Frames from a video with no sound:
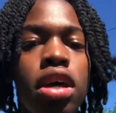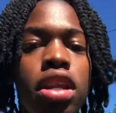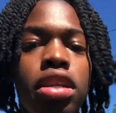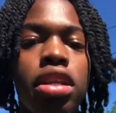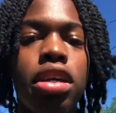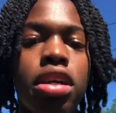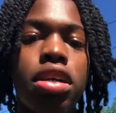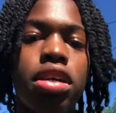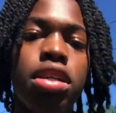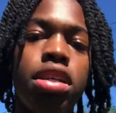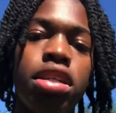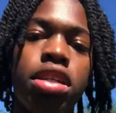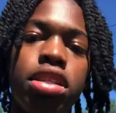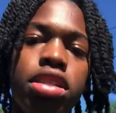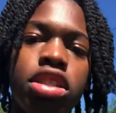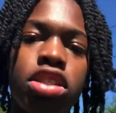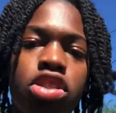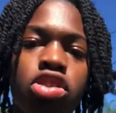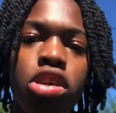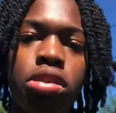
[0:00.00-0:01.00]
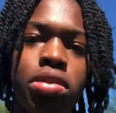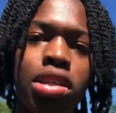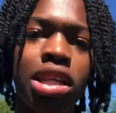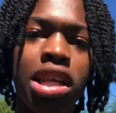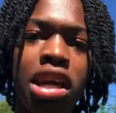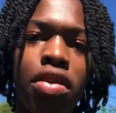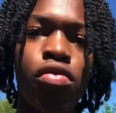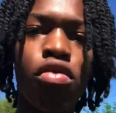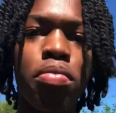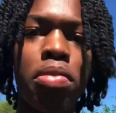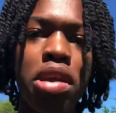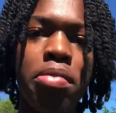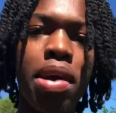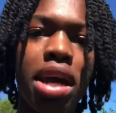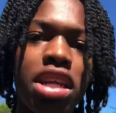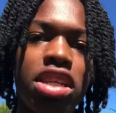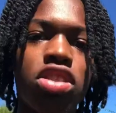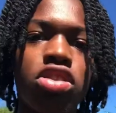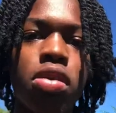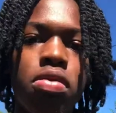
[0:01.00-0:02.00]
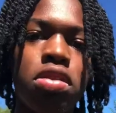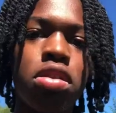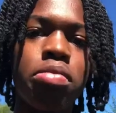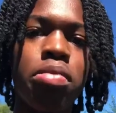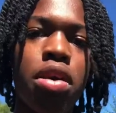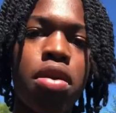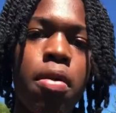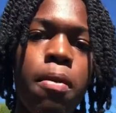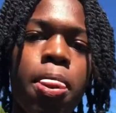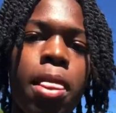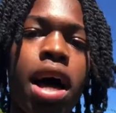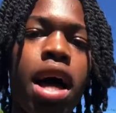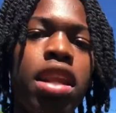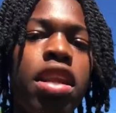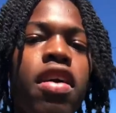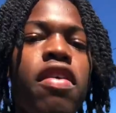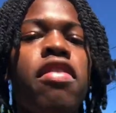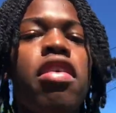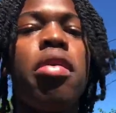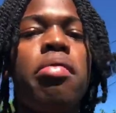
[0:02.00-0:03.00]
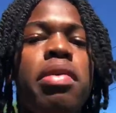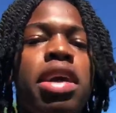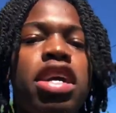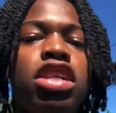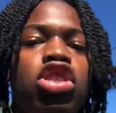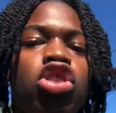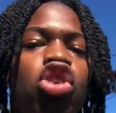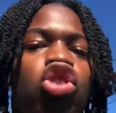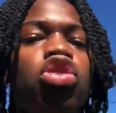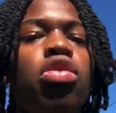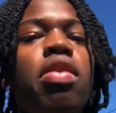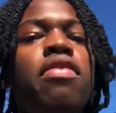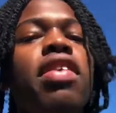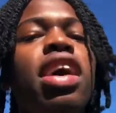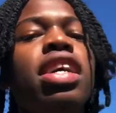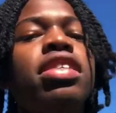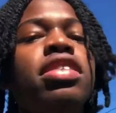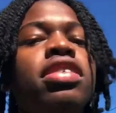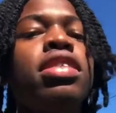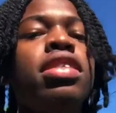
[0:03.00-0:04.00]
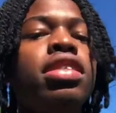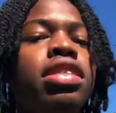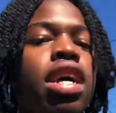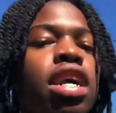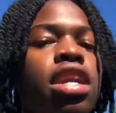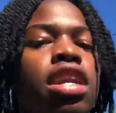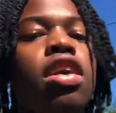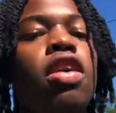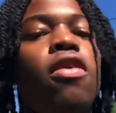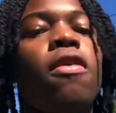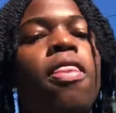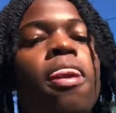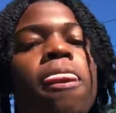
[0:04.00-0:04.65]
The link will be in my description, bro. I love y'all, man. Chosen One Rising, signing out.